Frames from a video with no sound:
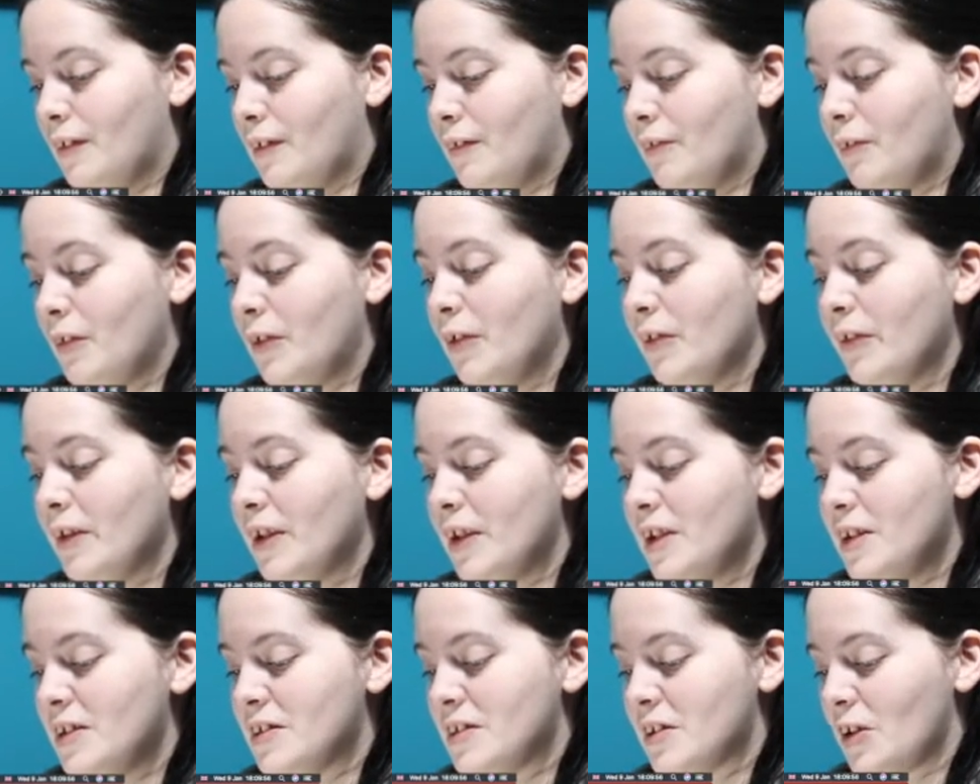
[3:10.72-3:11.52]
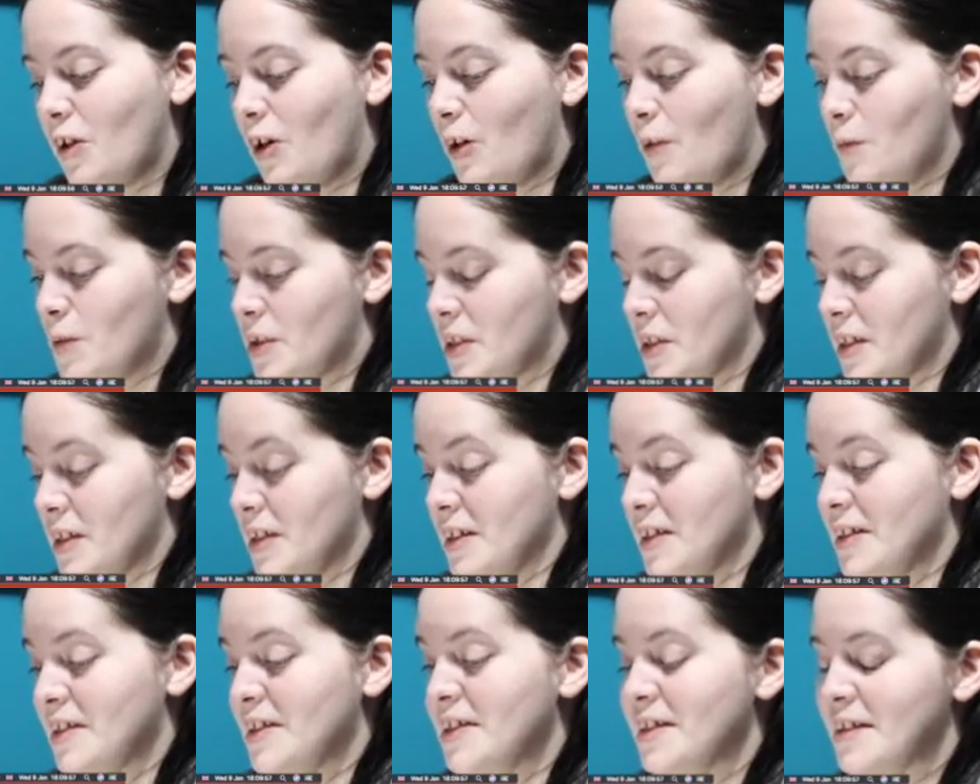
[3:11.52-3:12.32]
of all these
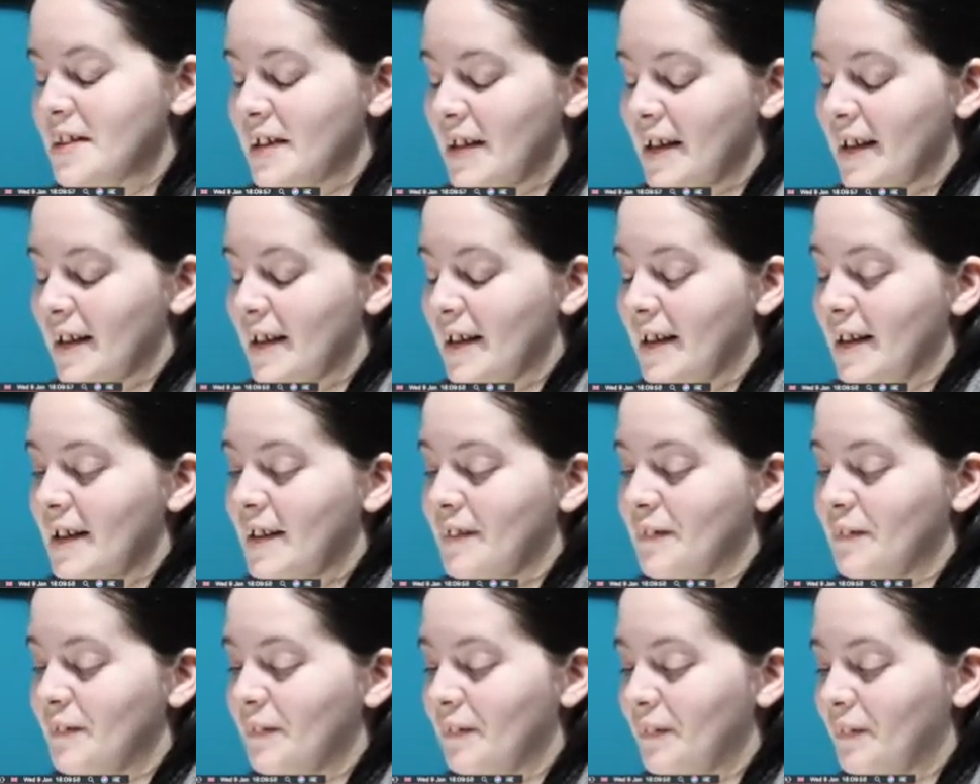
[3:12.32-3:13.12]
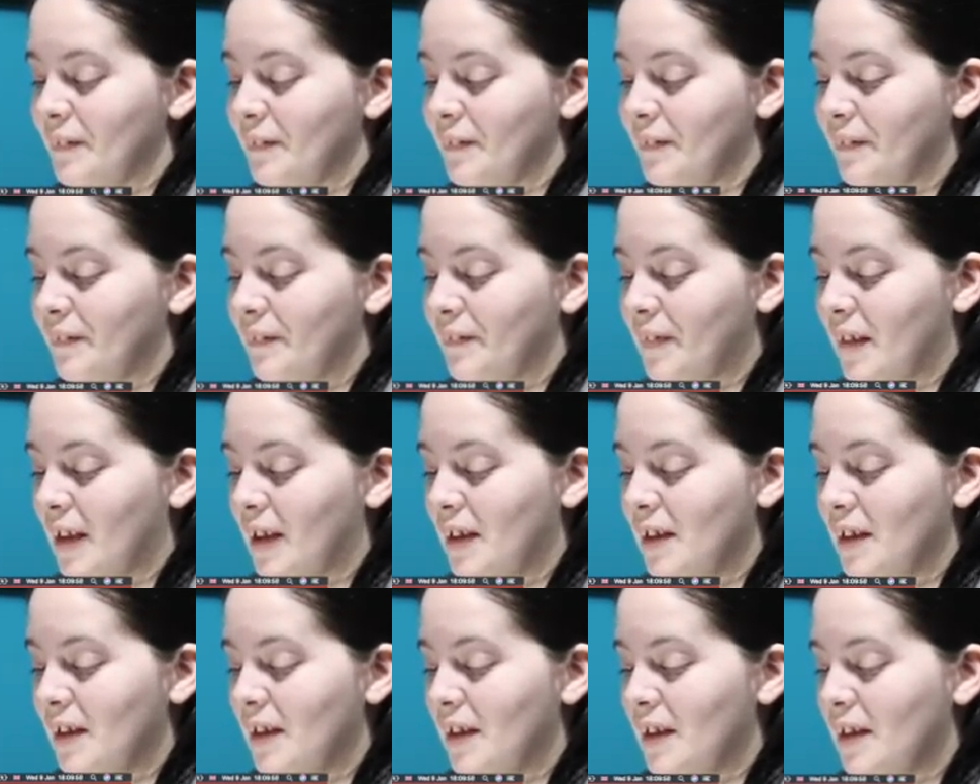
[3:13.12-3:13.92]
options,
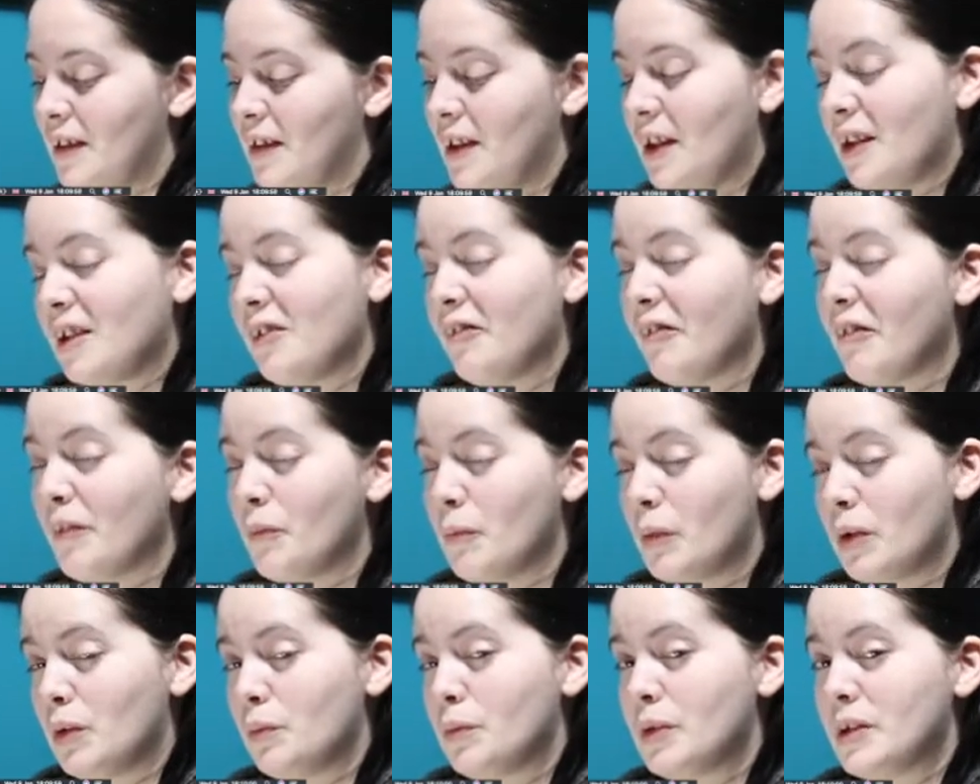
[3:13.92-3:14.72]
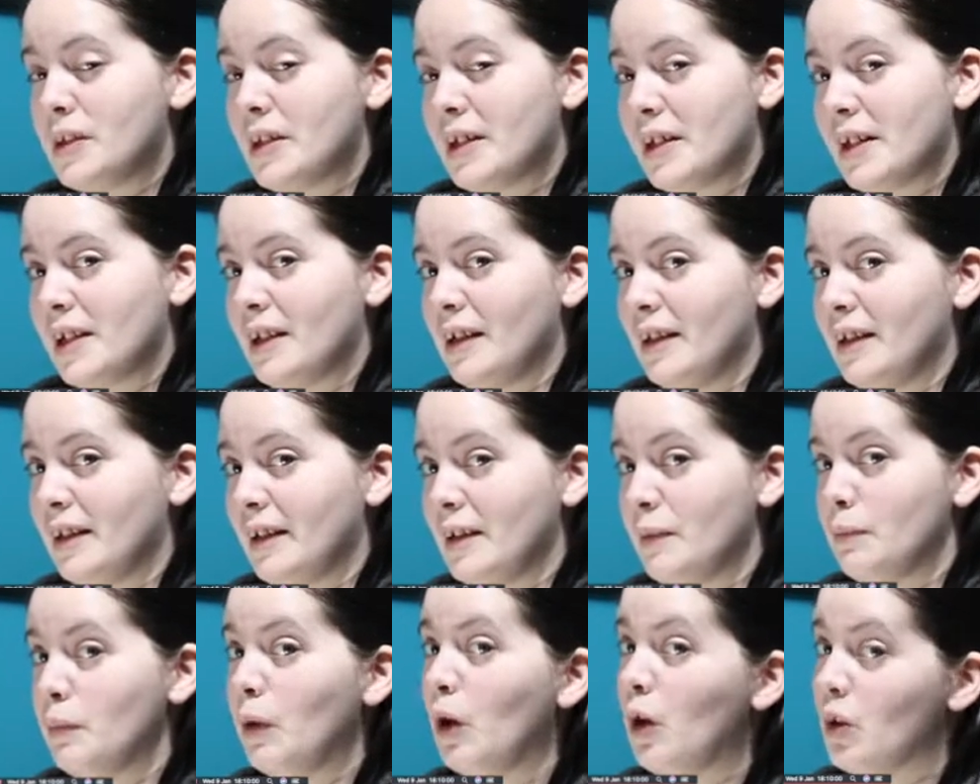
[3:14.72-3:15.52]
none of them are
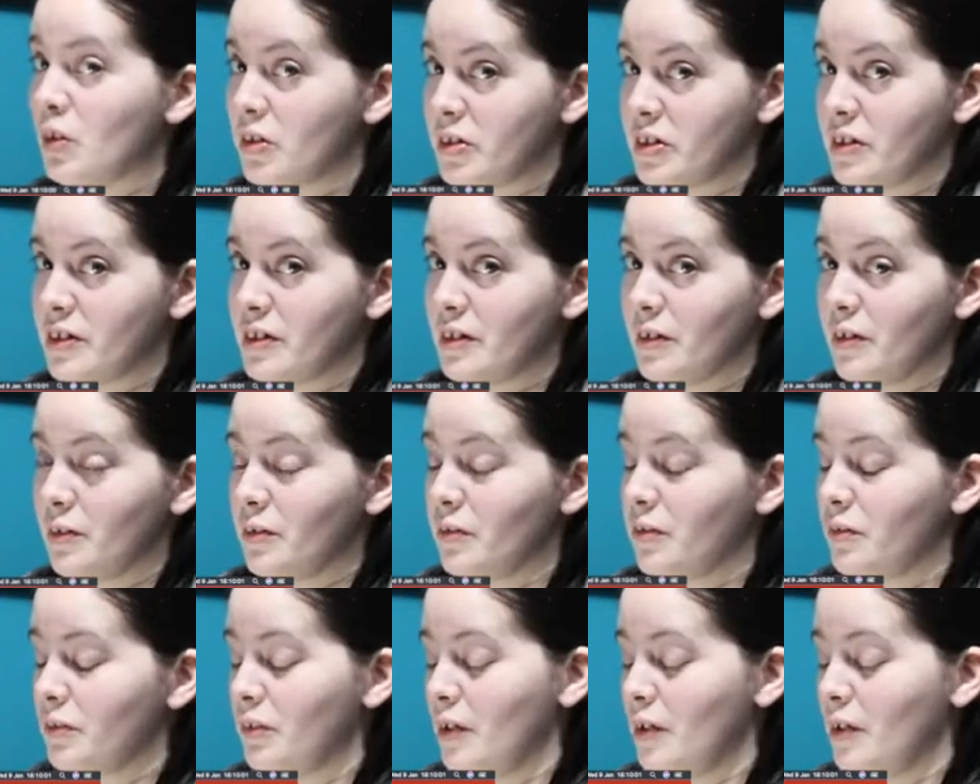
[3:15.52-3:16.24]
particularly positive,